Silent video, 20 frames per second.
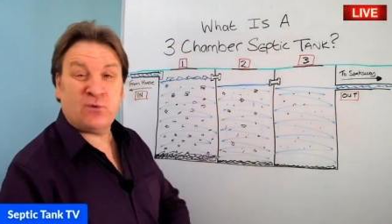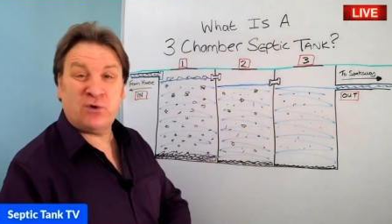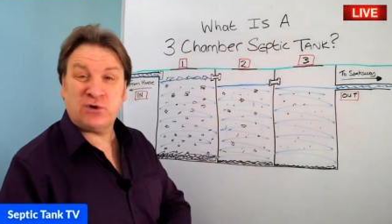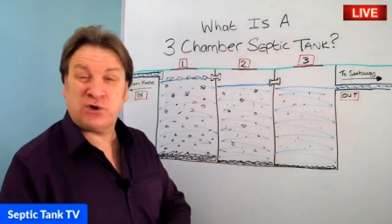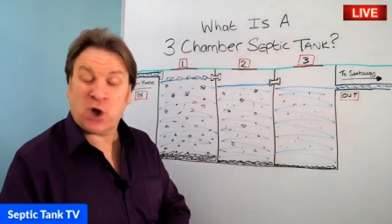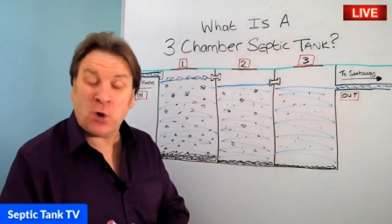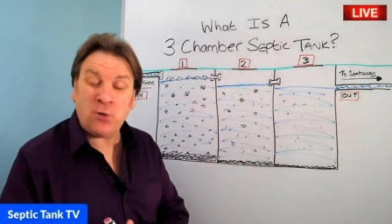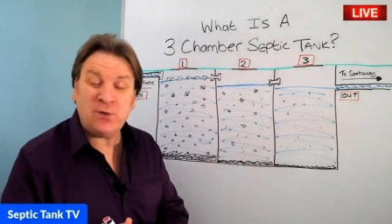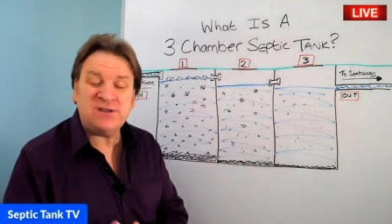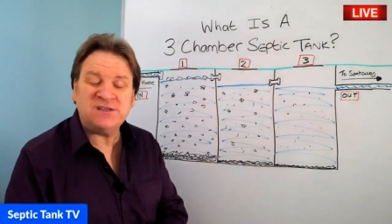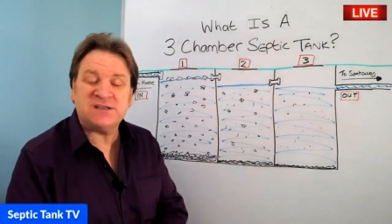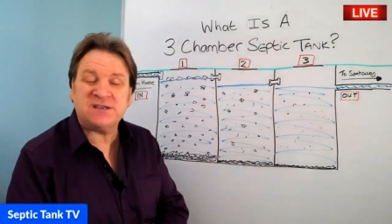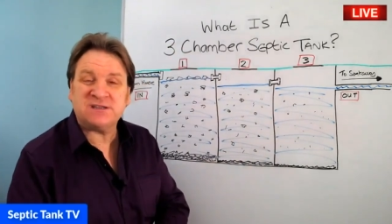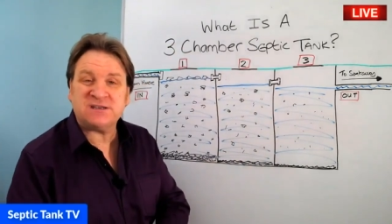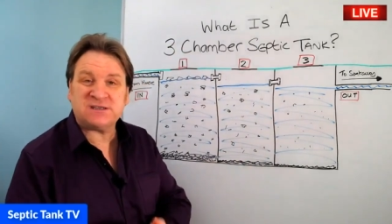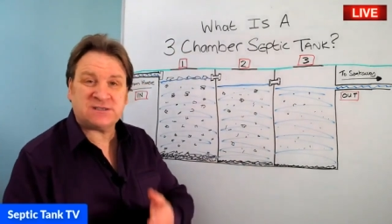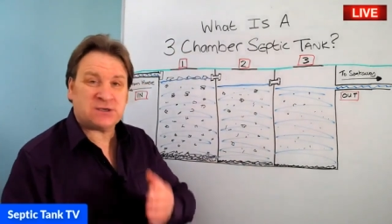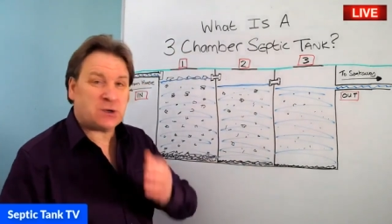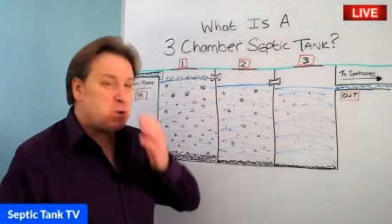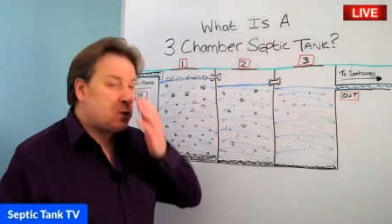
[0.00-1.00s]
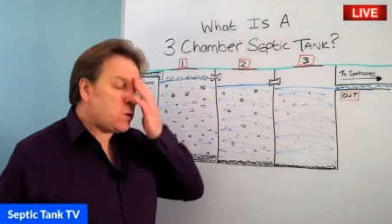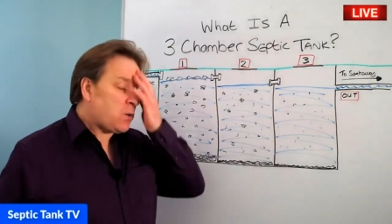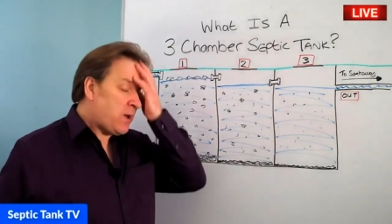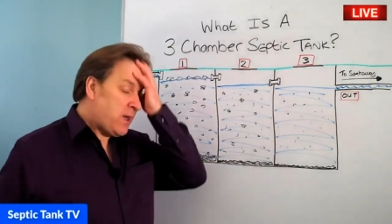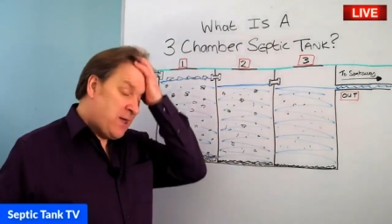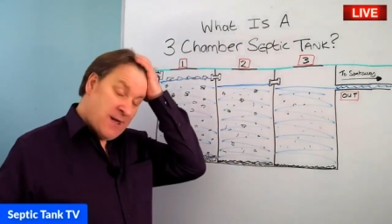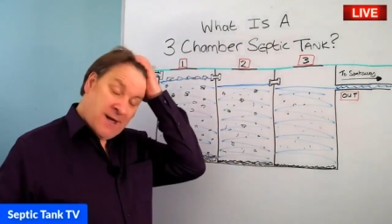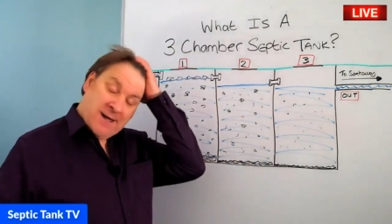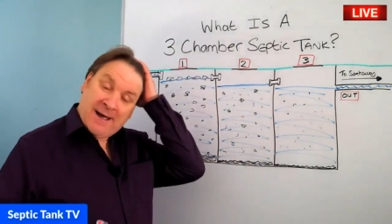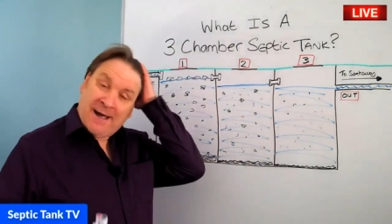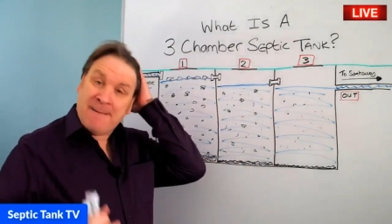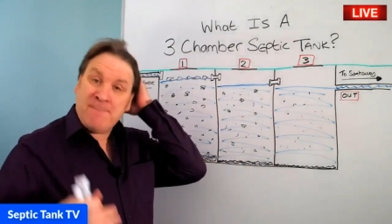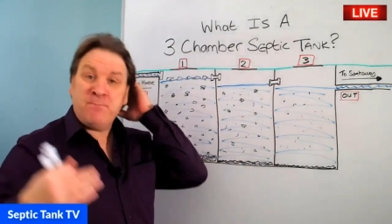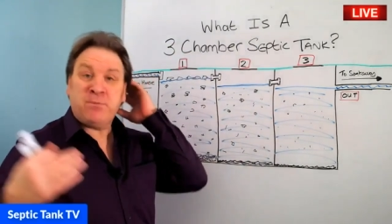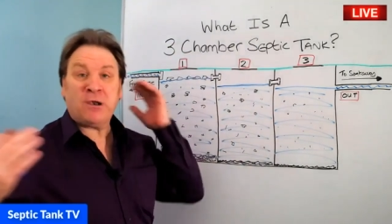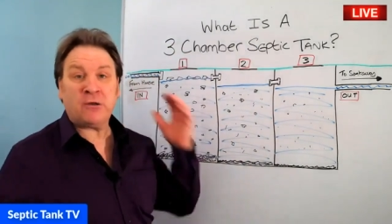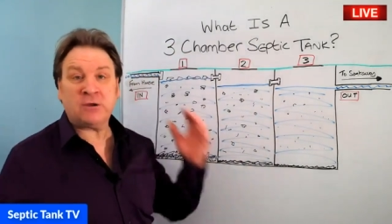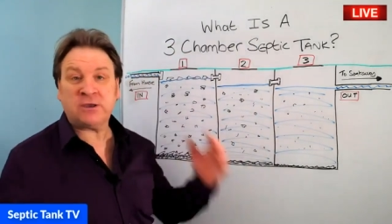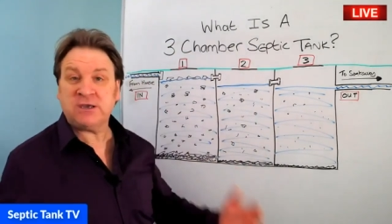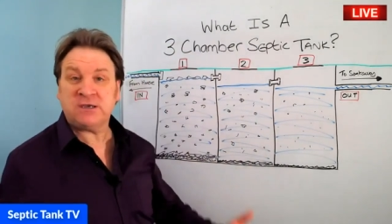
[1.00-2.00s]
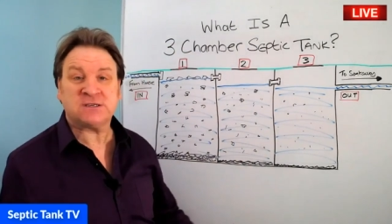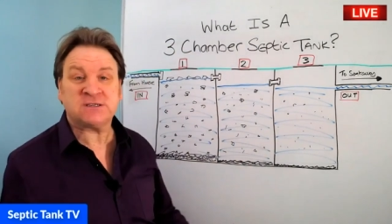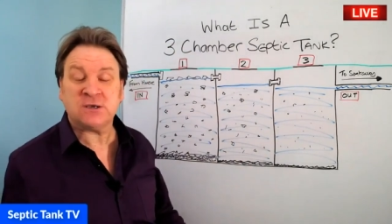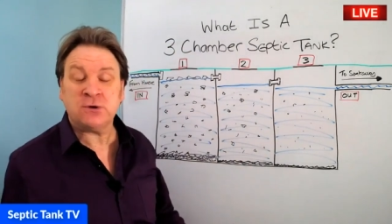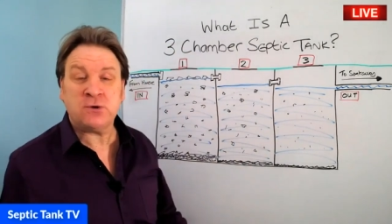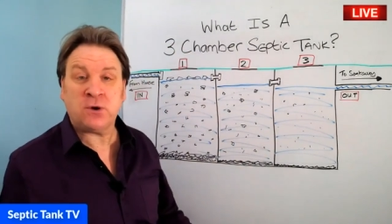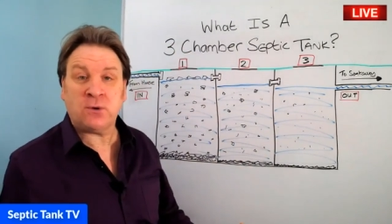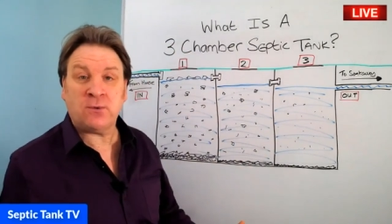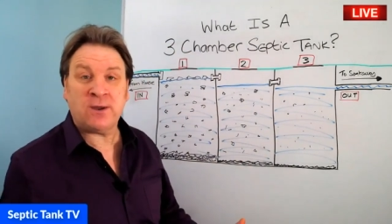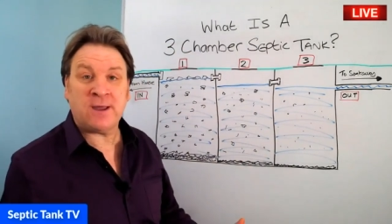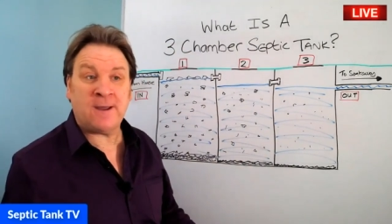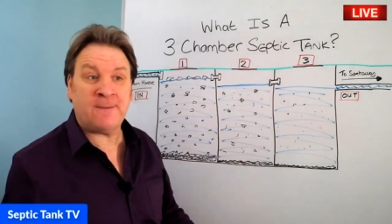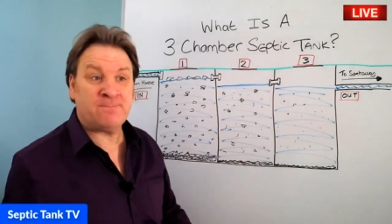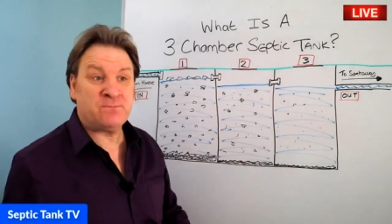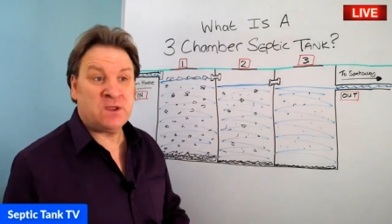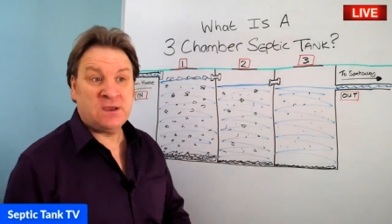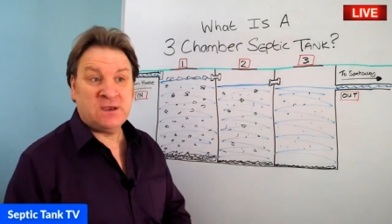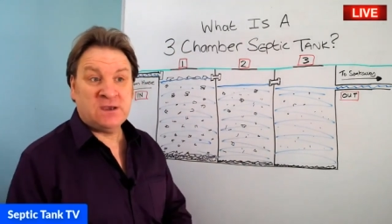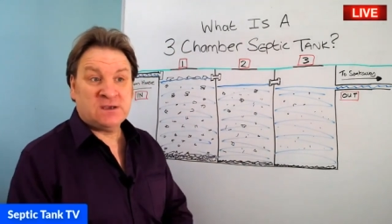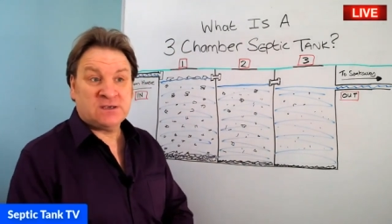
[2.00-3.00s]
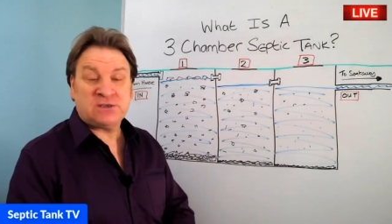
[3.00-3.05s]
will go into the soakaway and block your soakaway up.